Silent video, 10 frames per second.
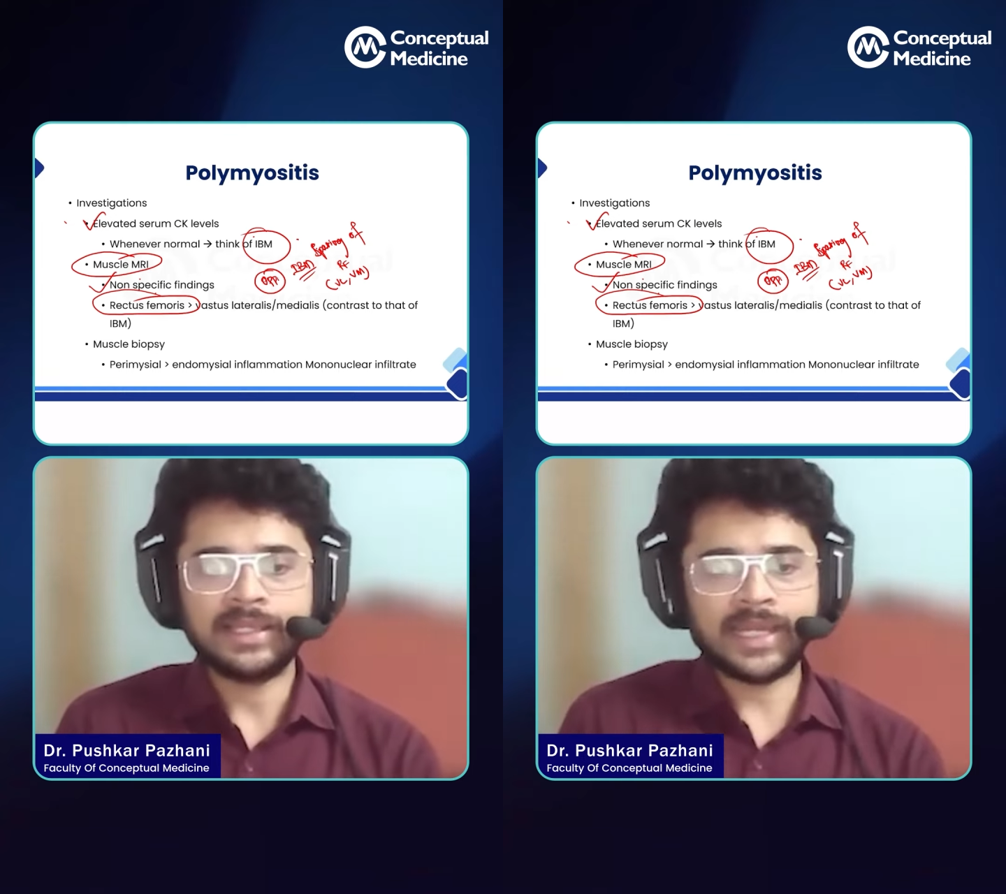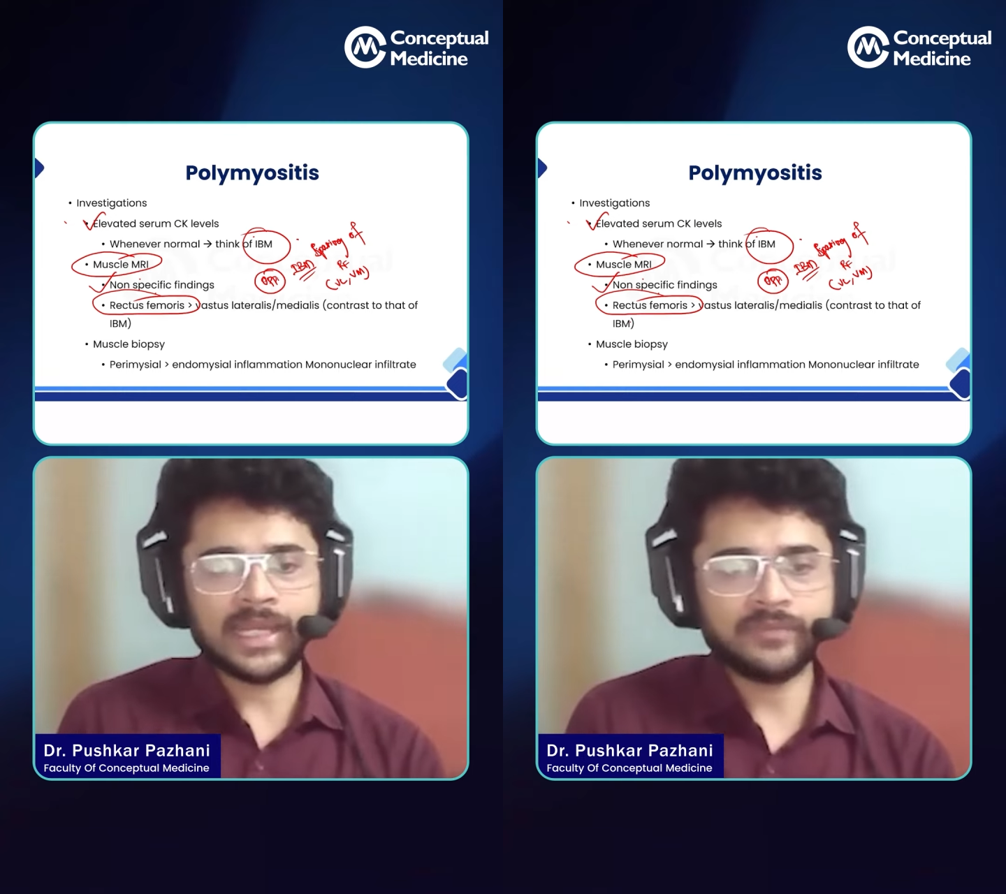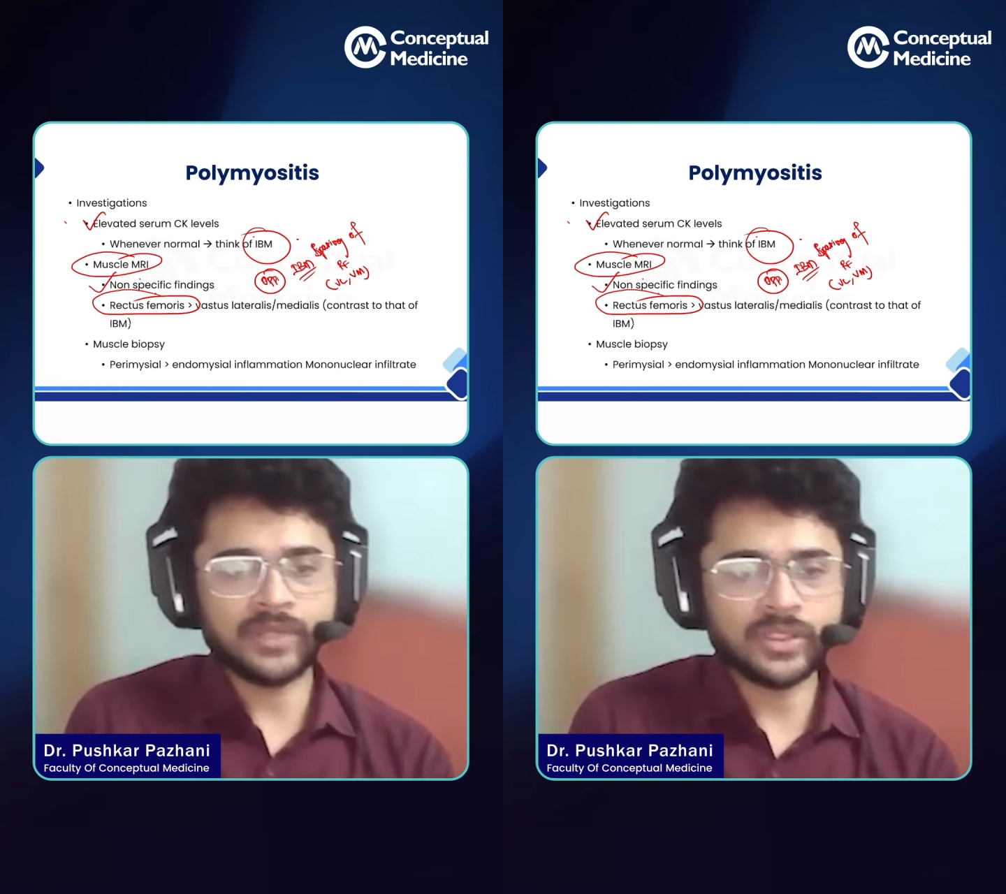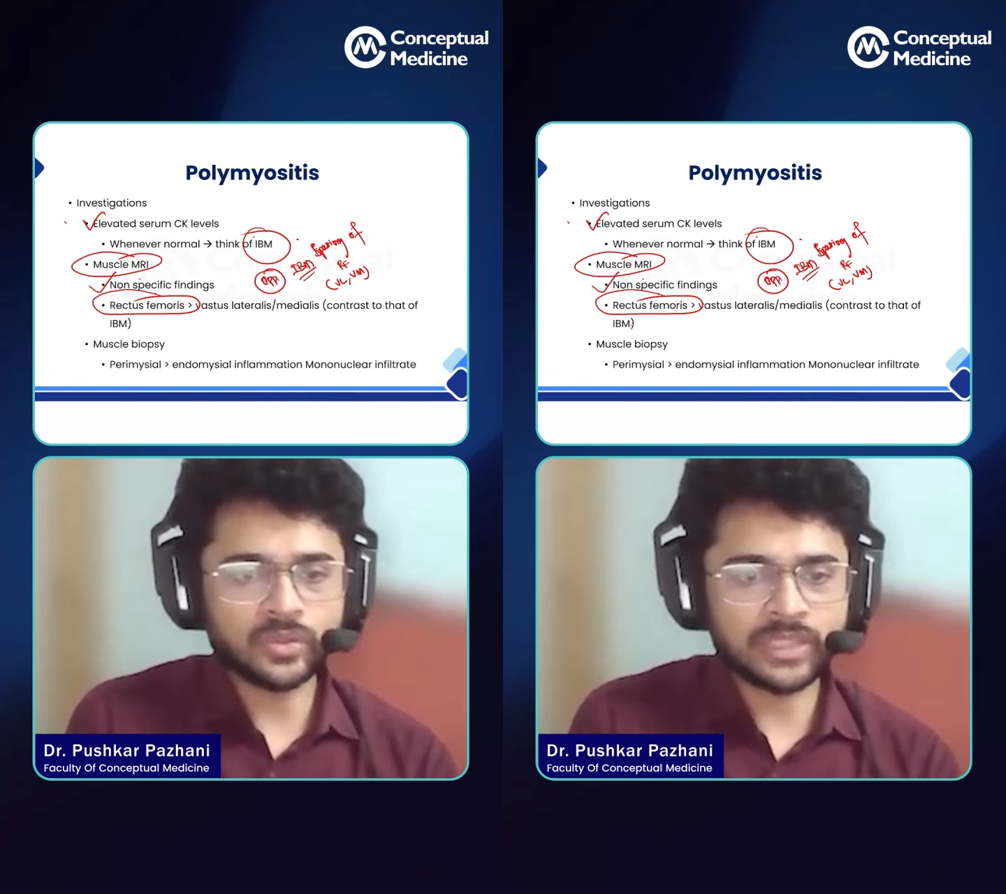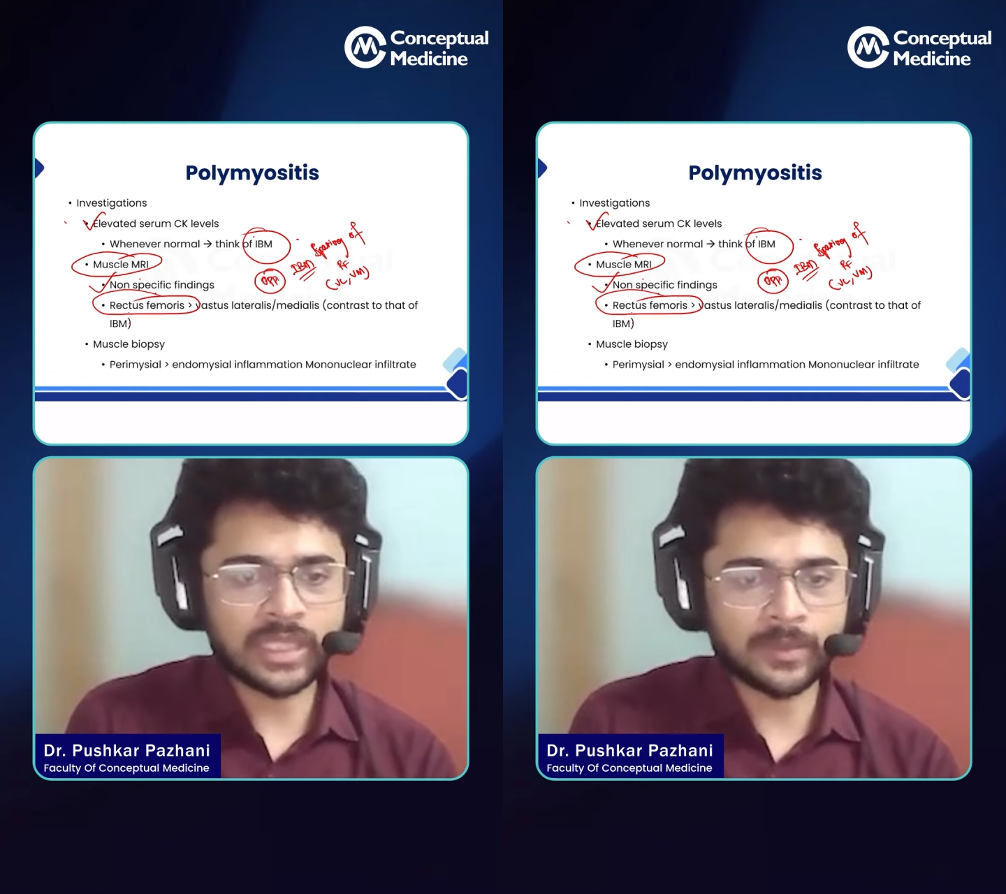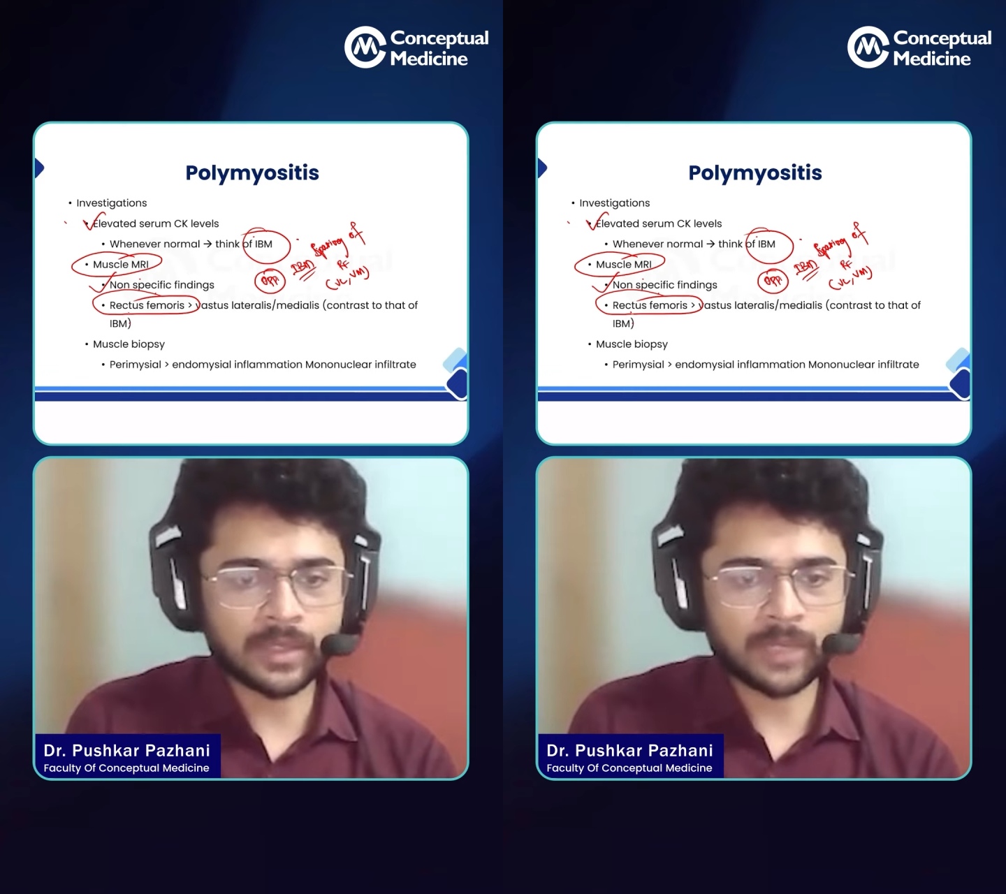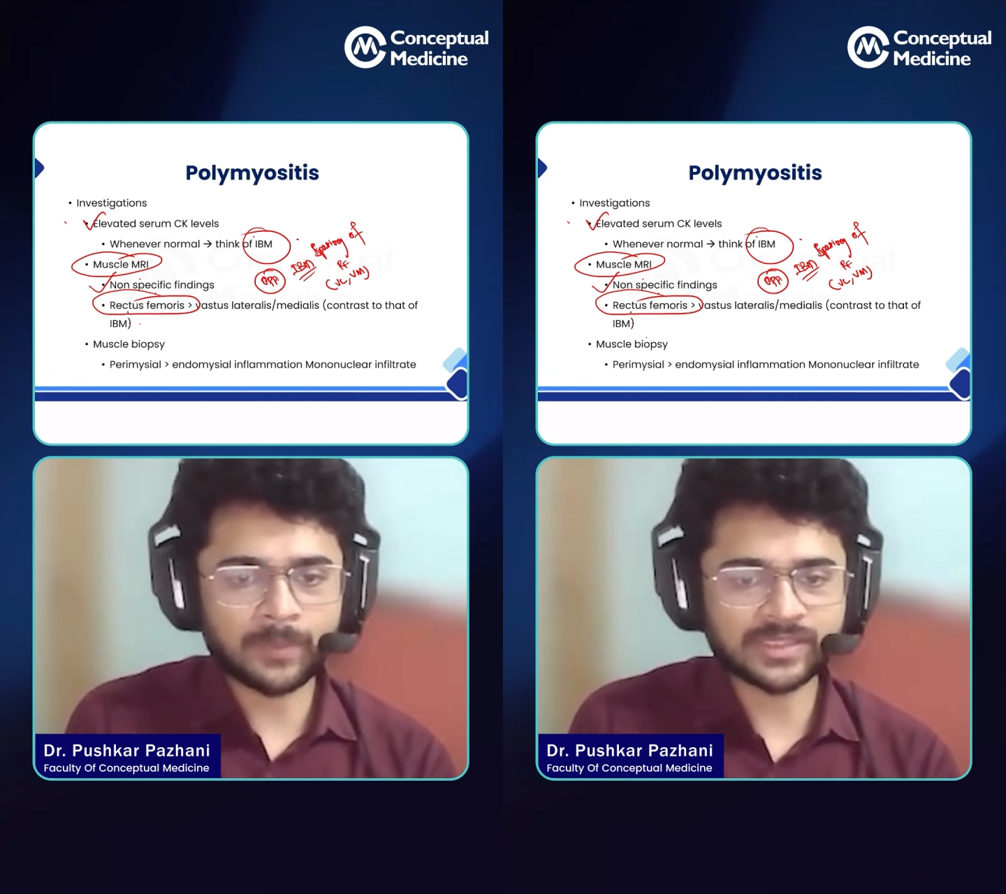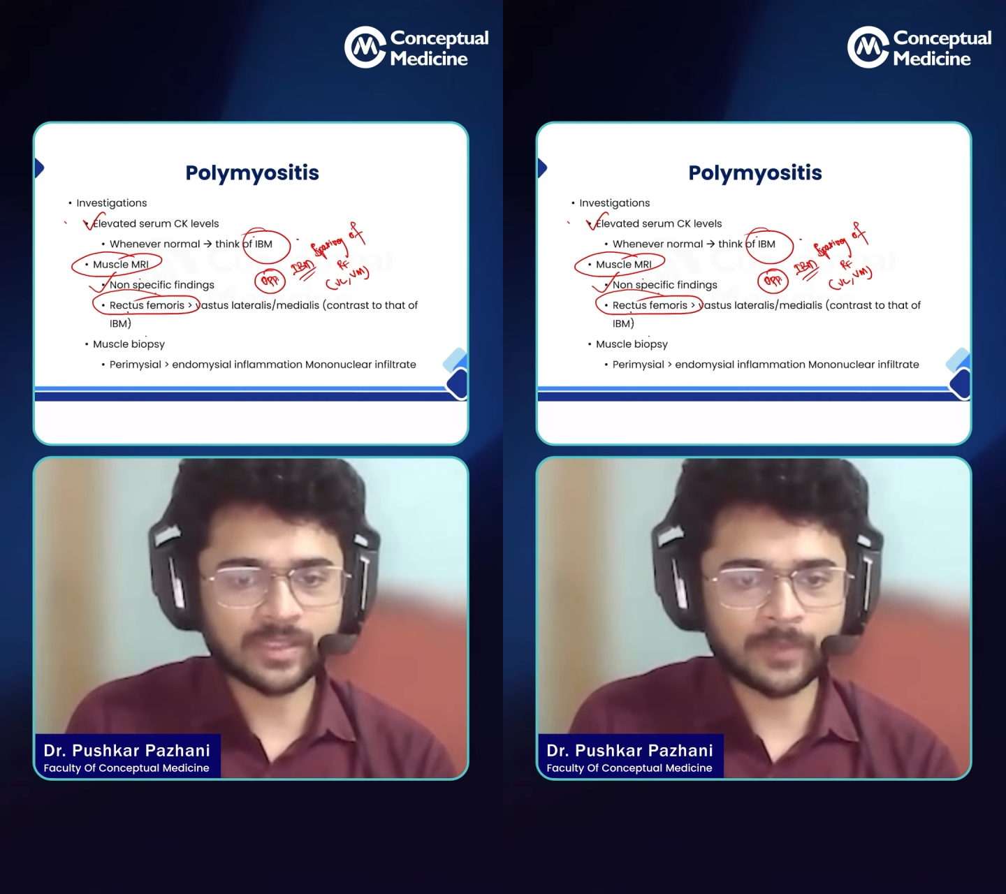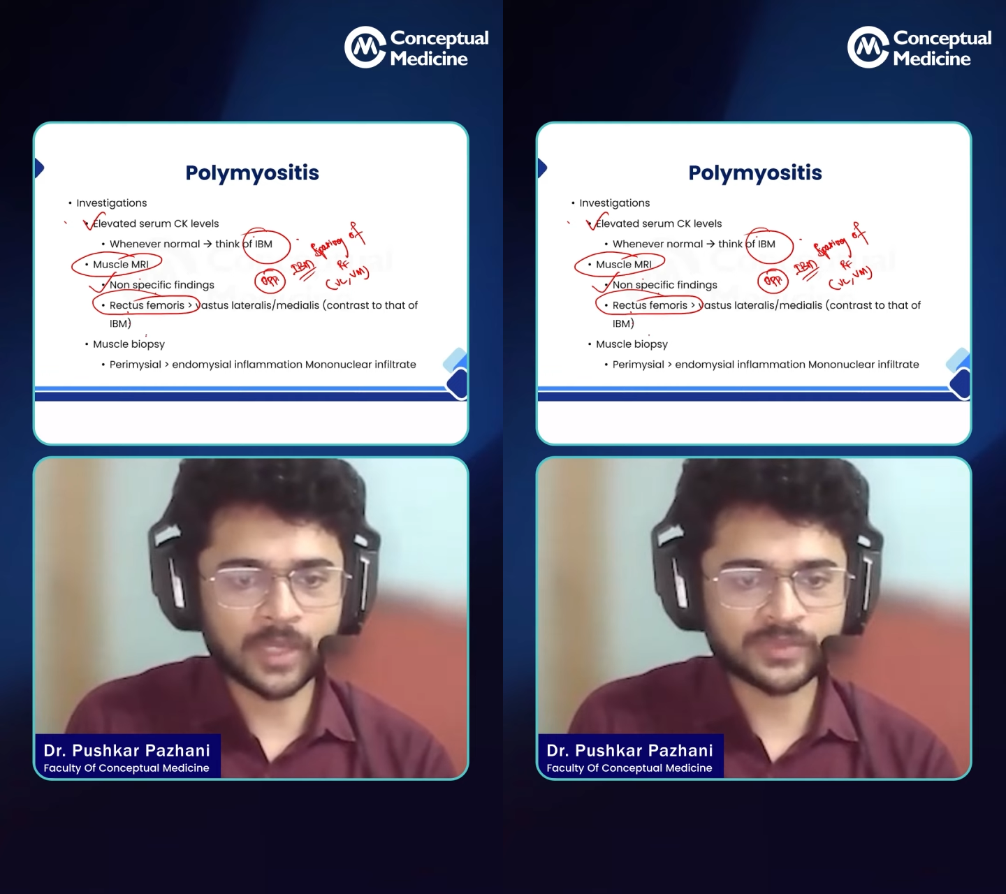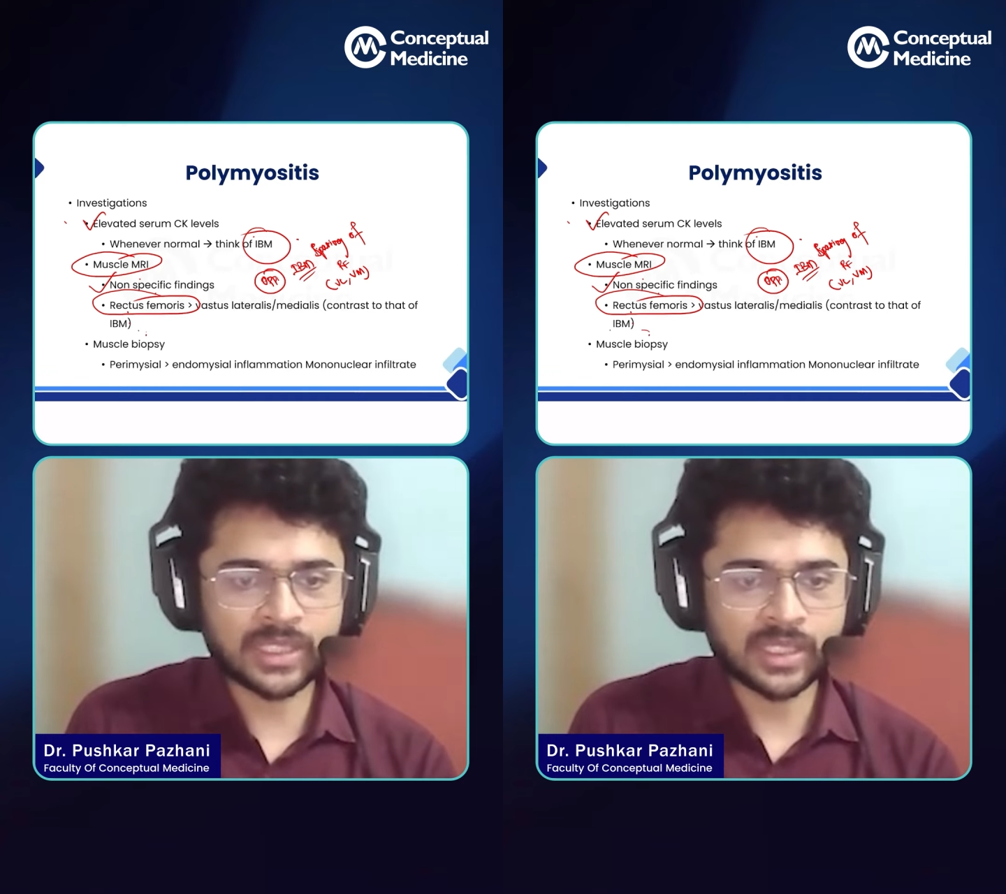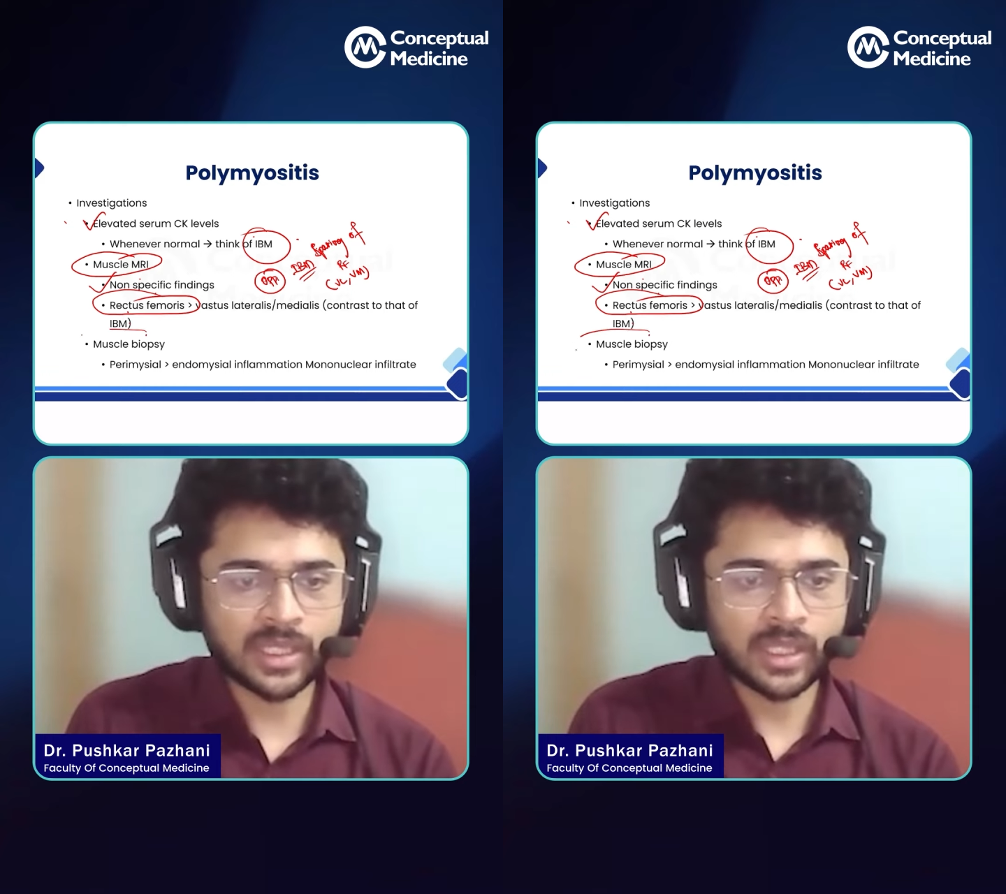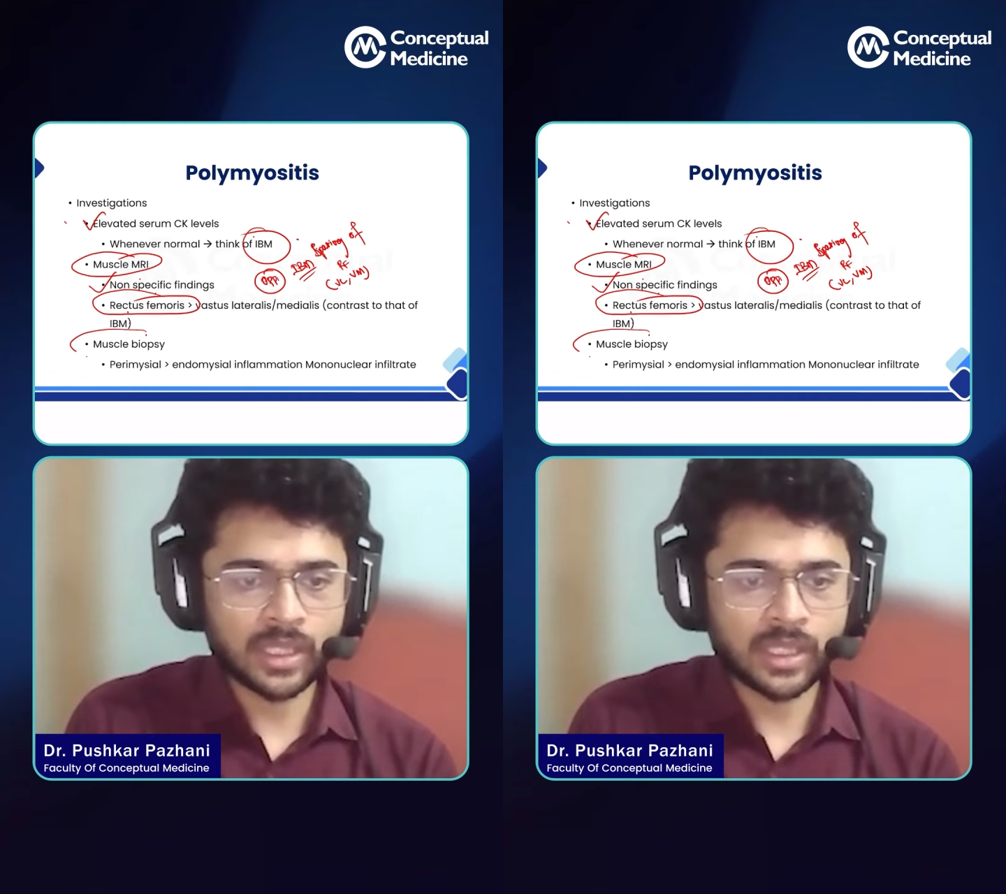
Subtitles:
And when you do the muscle biopsy,